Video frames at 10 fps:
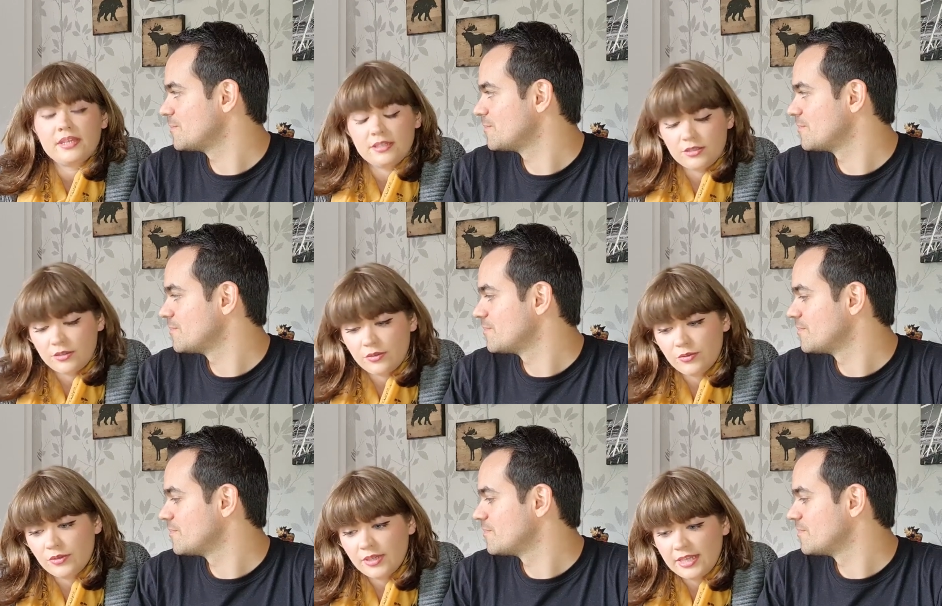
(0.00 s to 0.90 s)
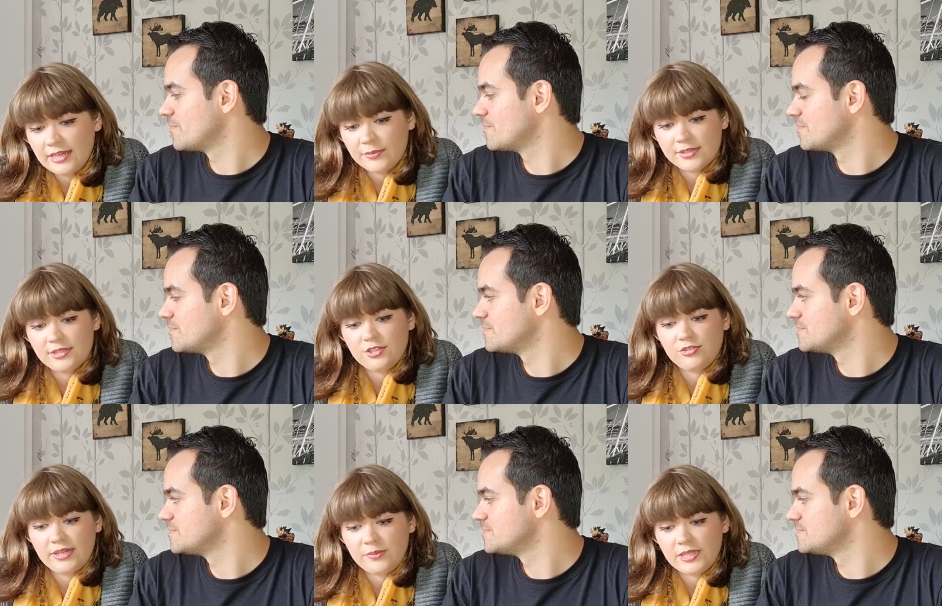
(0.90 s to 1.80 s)
Speaker 1: and Todoroki now wants to
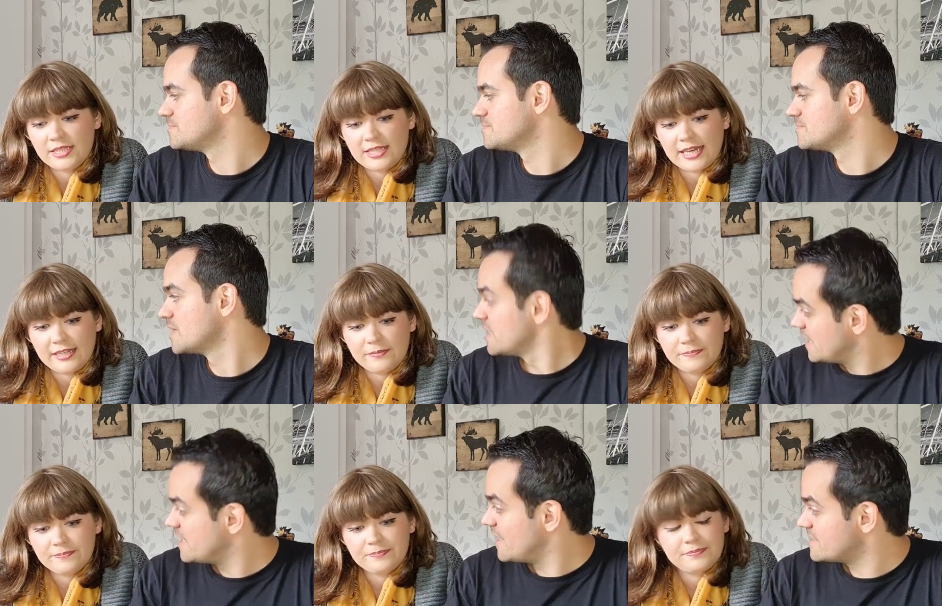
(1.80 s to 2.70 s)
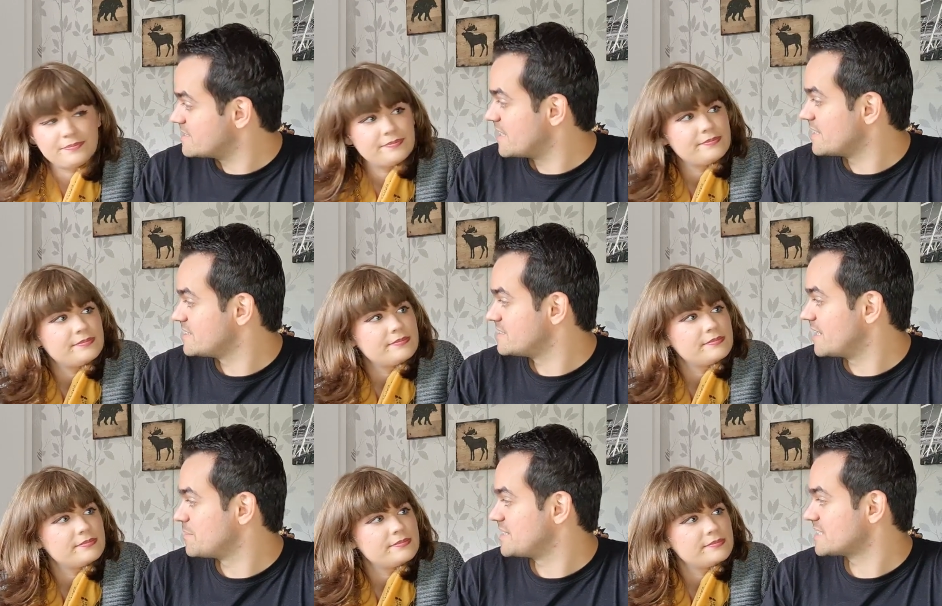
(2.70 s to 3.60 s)
train with his dad.
Speaker 2: He does. He, he
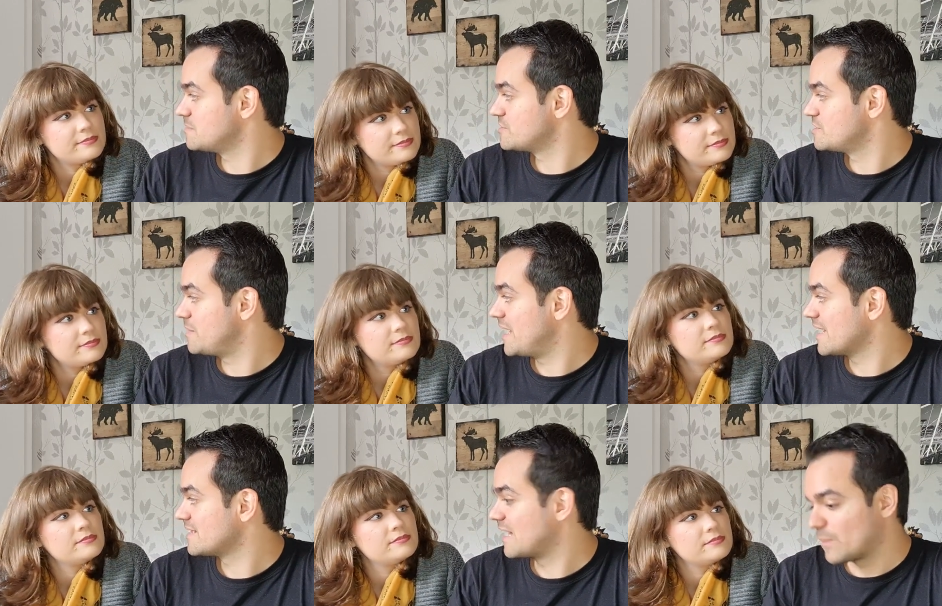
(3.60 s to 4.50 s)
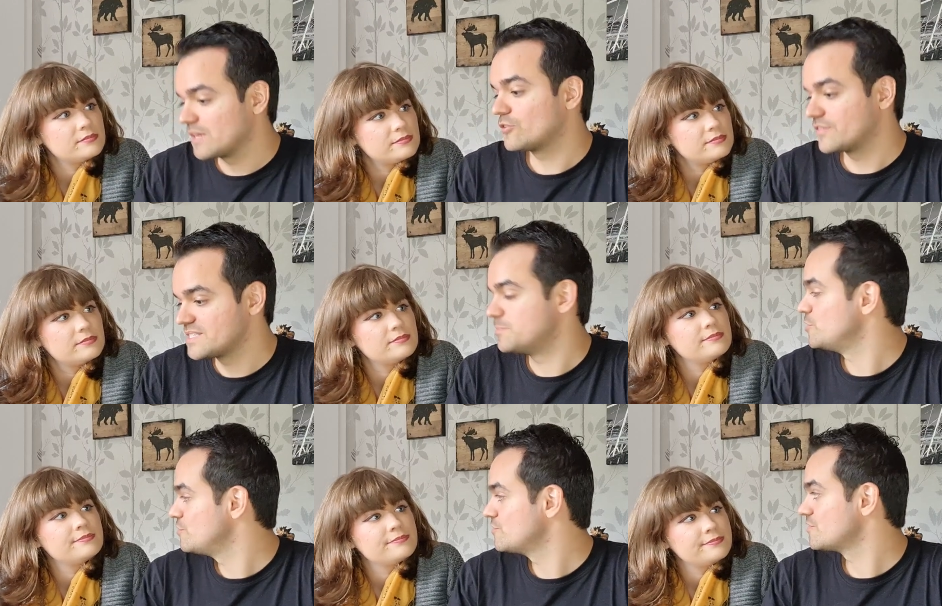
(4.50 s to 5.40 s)
sent him text message back. I want to learn this
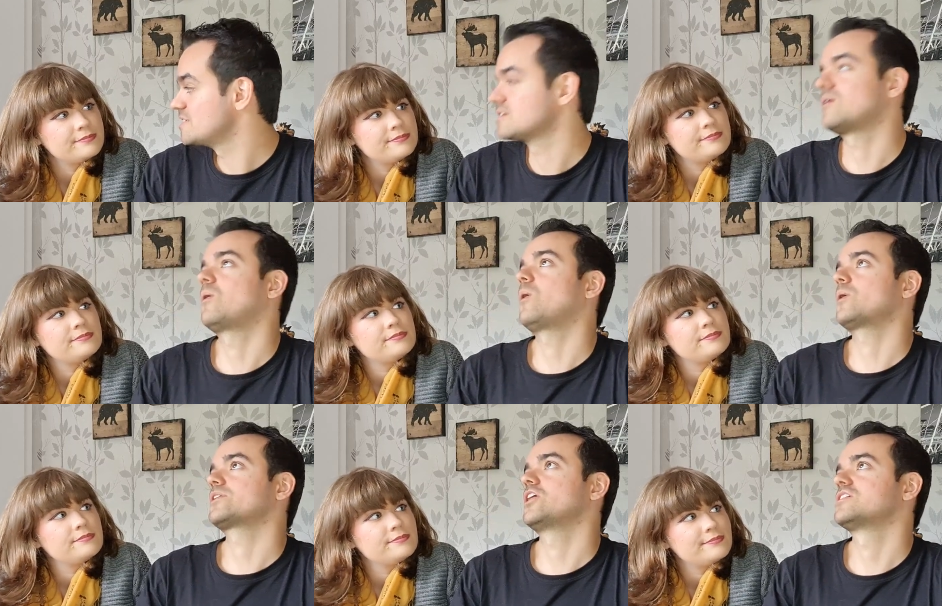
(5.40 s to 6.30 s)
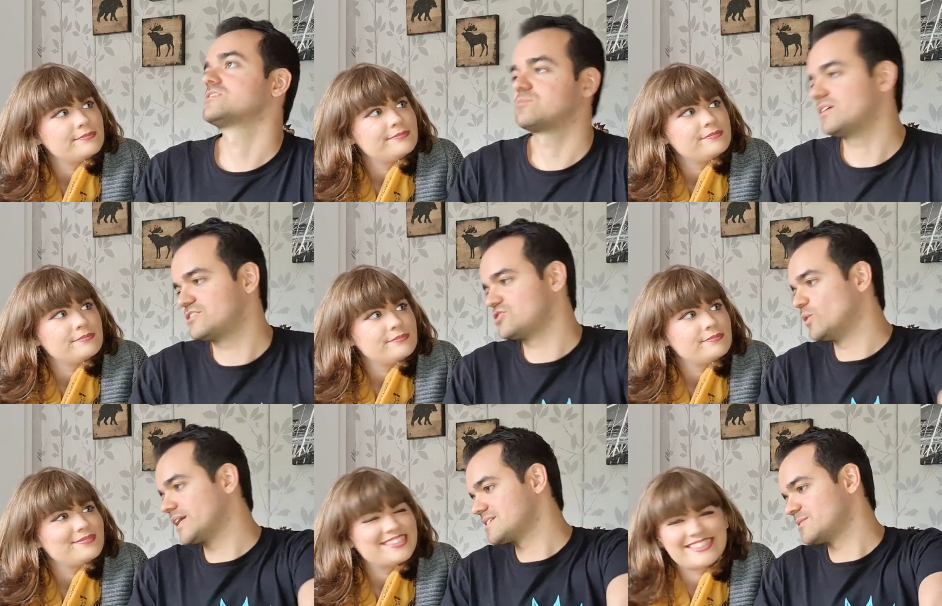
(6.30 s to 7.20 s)
move. And he's like, oh yes, while he's
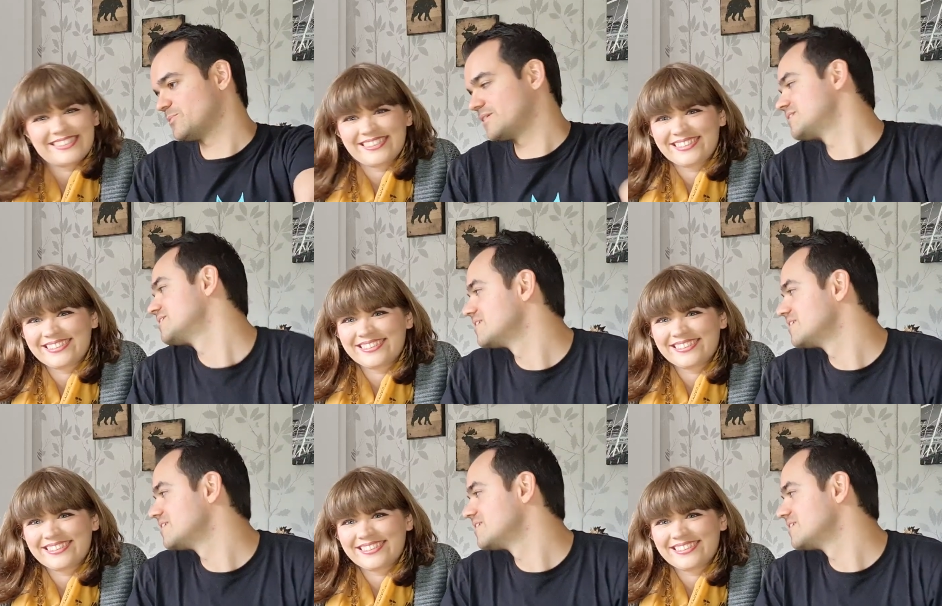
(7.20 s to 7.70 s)
choking someone.